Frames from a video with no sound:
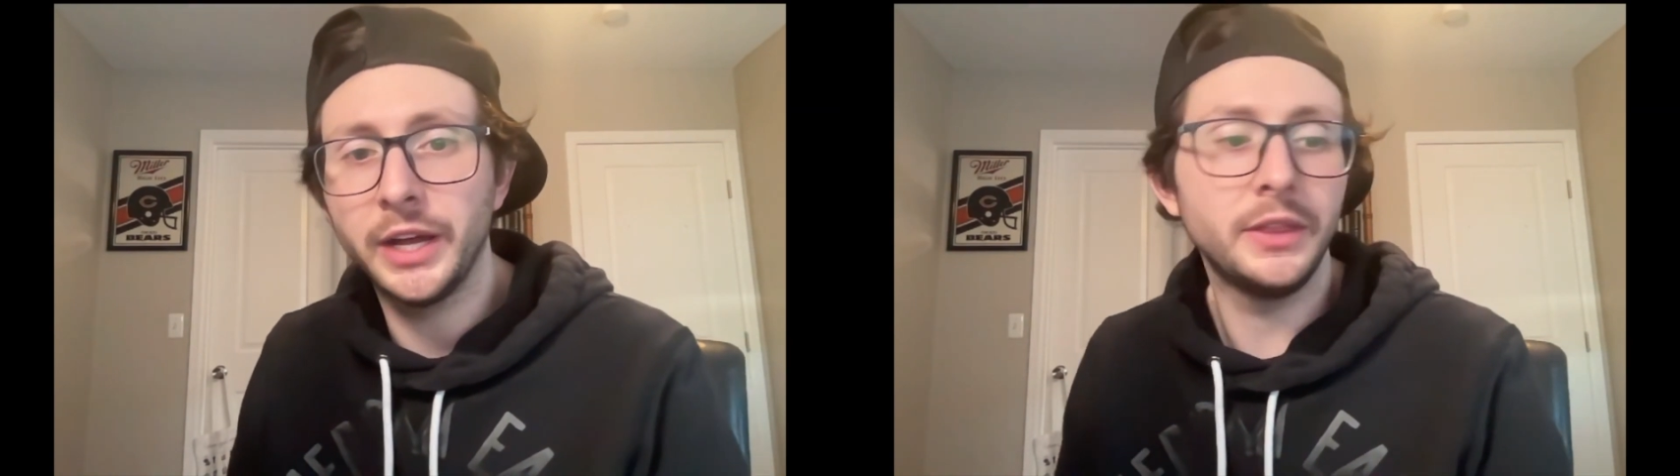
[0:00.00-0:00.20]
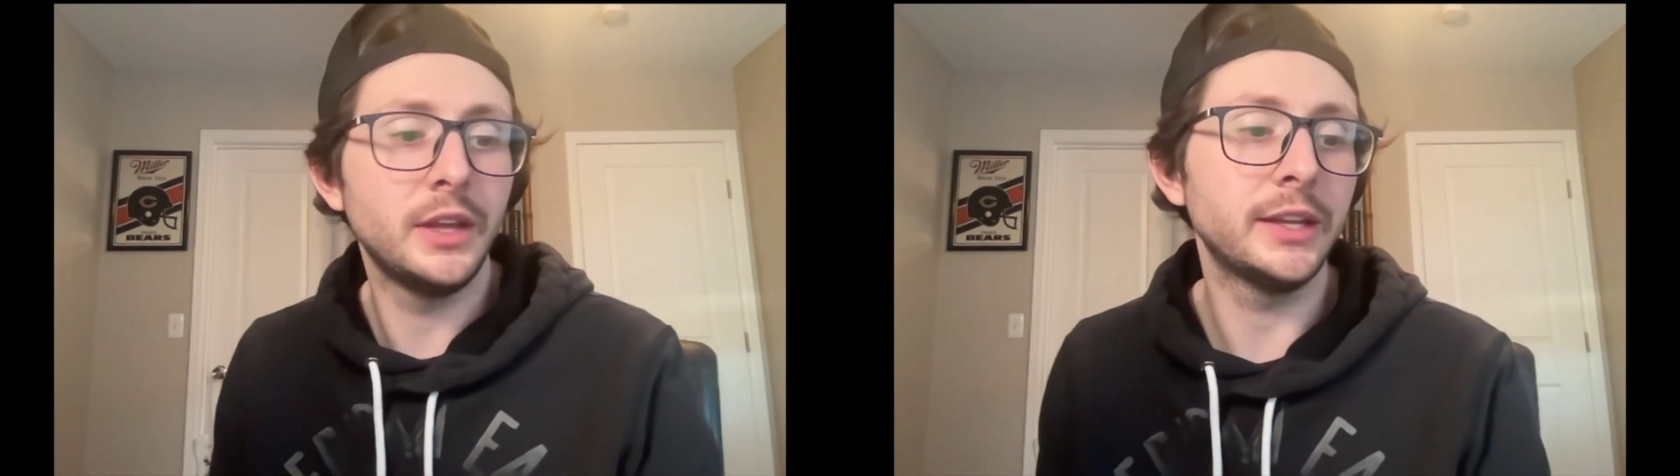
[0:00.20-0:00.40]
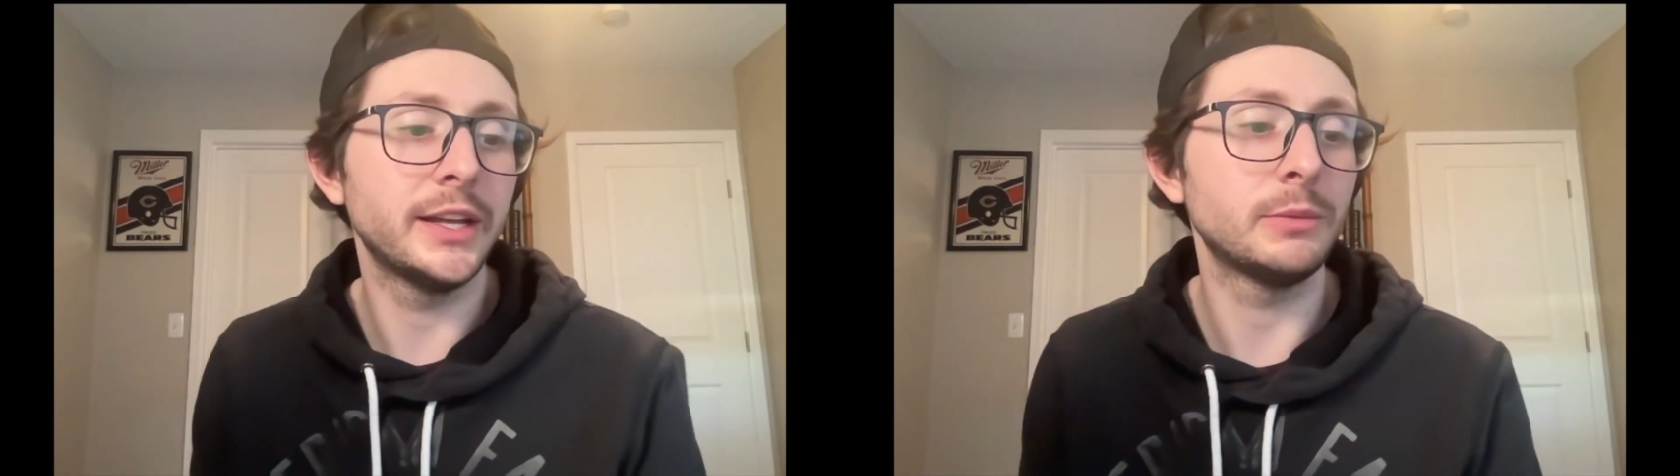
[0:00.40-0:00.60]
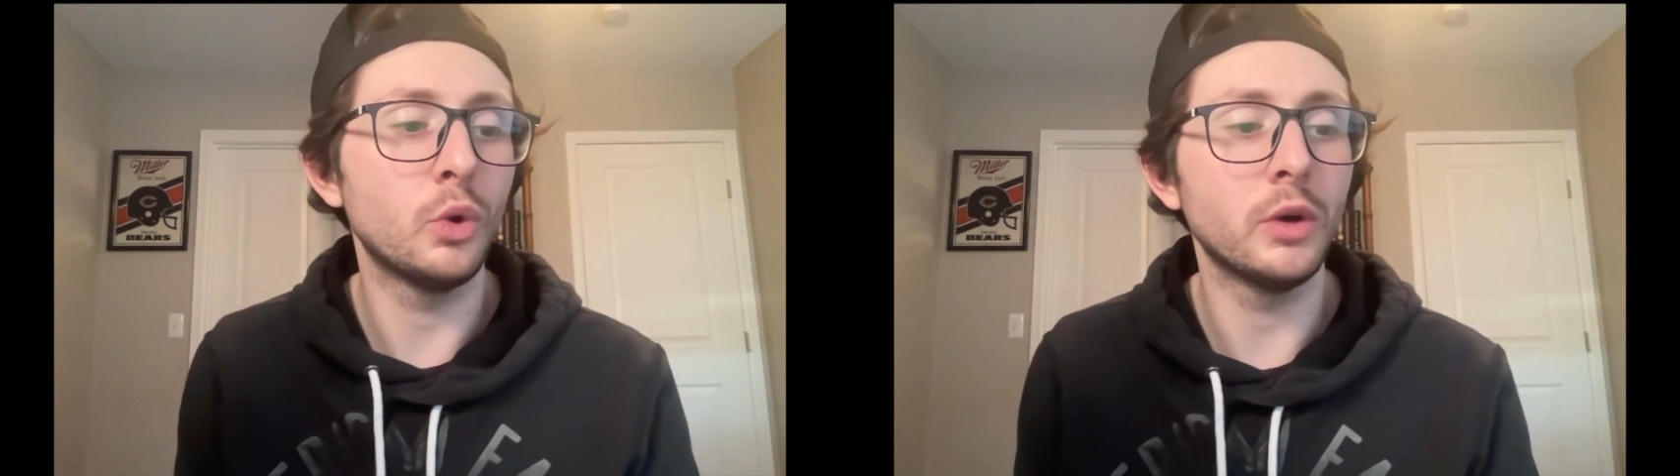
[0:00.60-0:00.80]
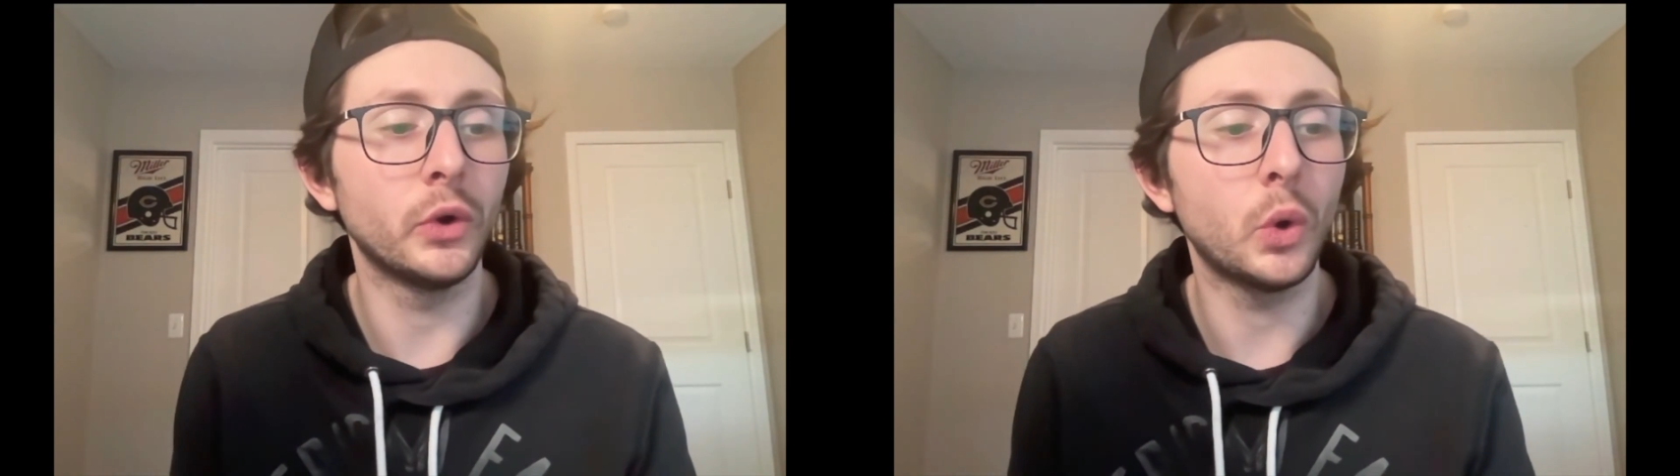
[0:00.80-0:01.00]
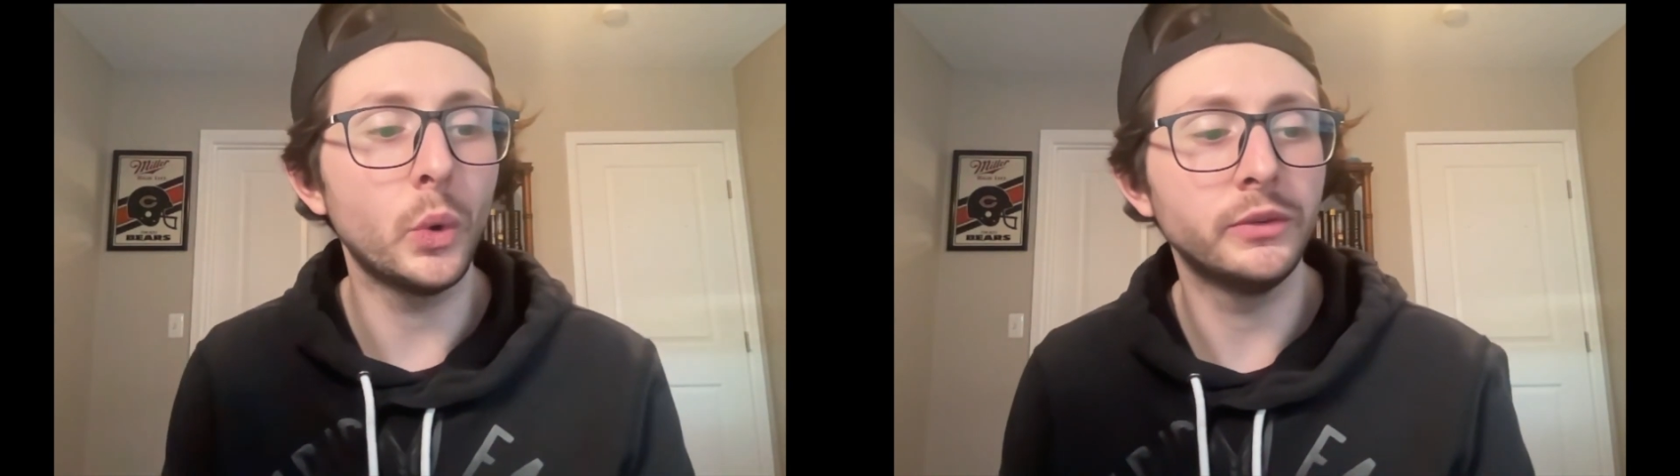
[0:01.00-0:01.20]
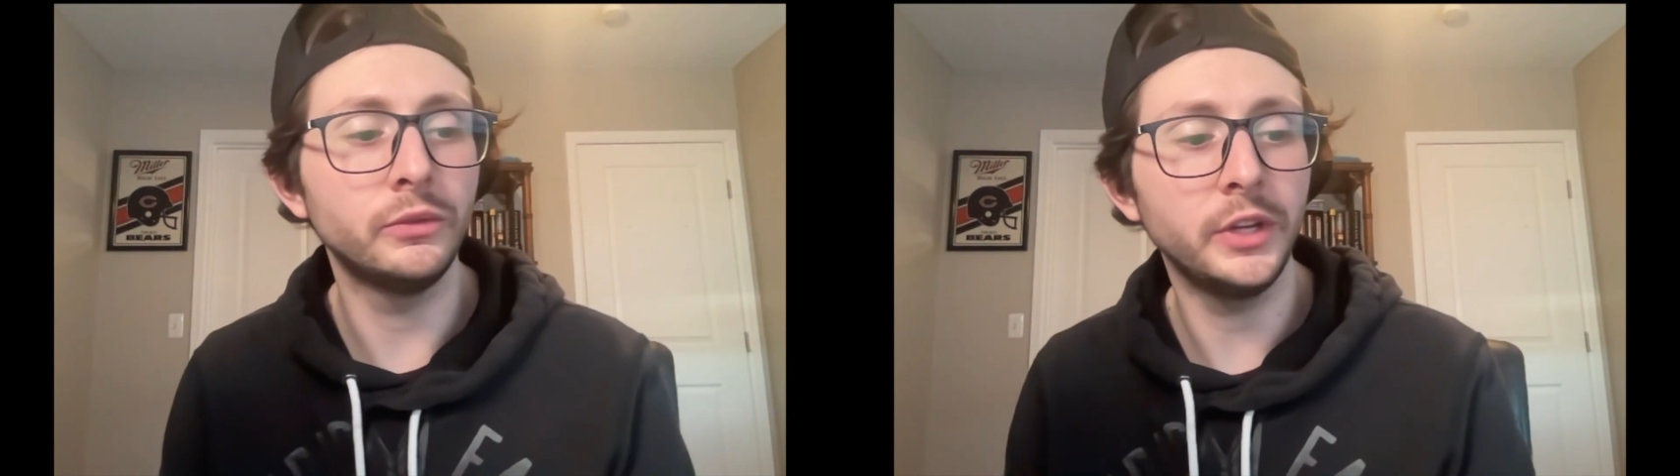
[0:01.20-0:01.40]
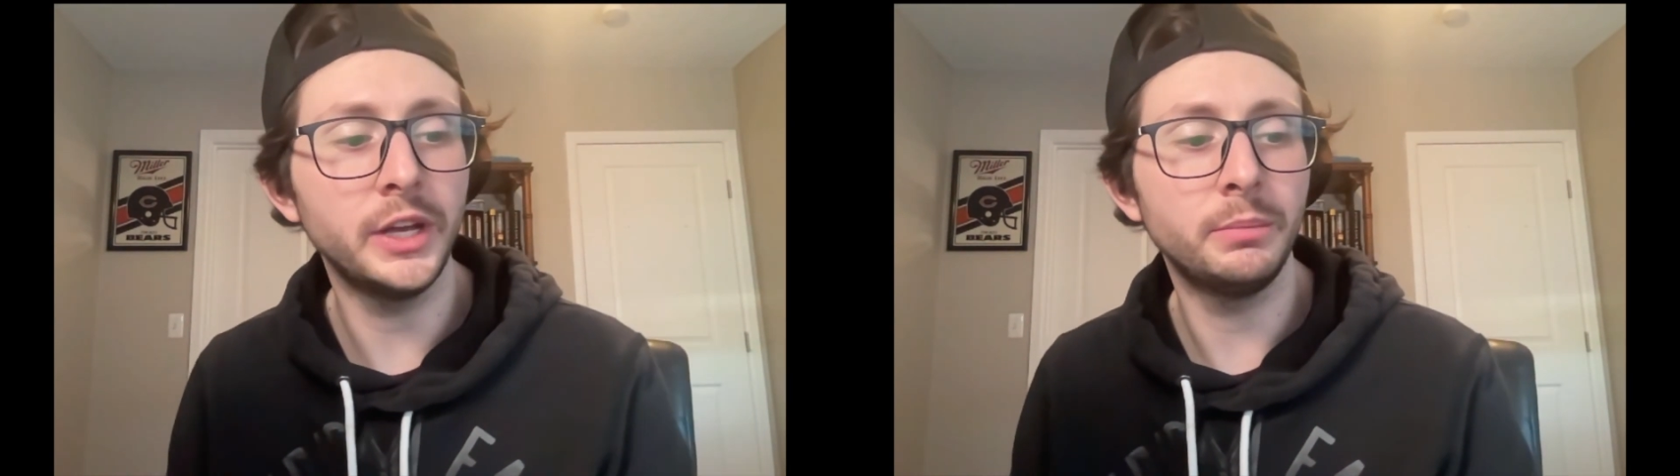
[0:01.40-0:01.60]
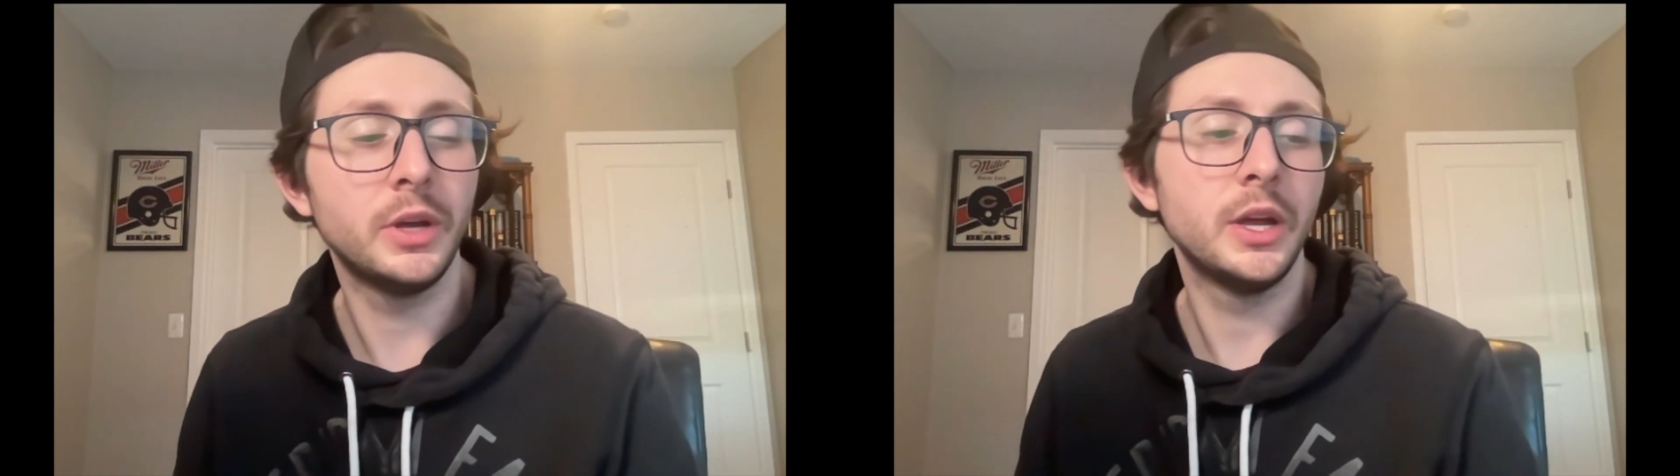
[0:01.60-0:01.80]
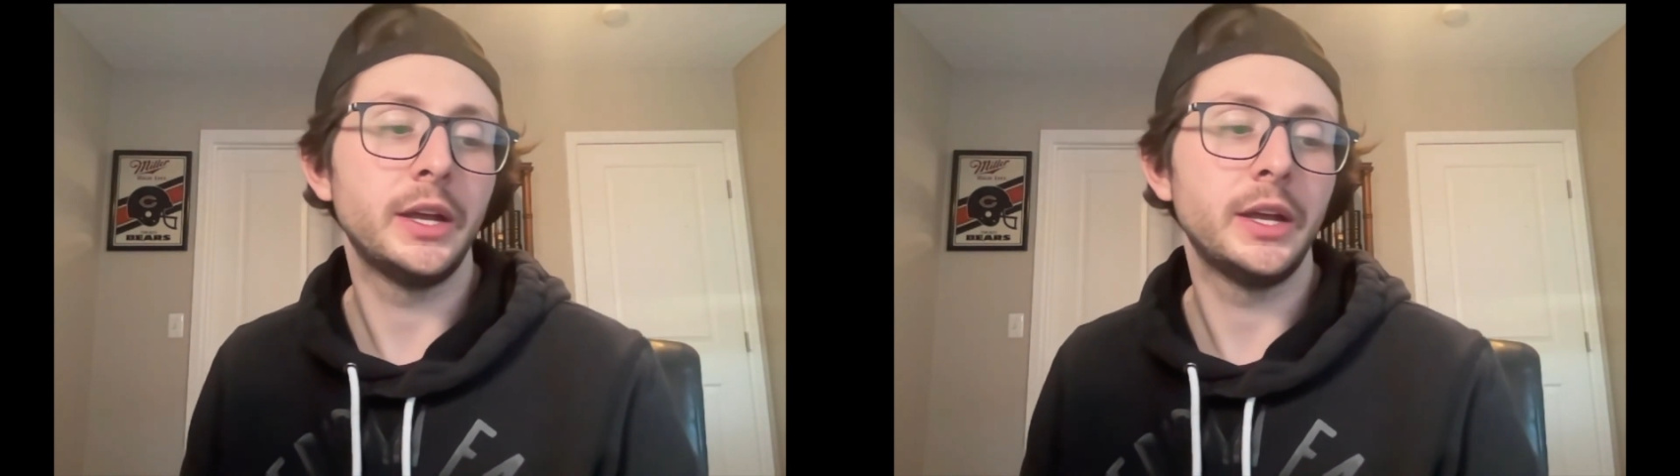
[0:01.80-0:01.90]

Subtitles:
I think that's more of a coin flip.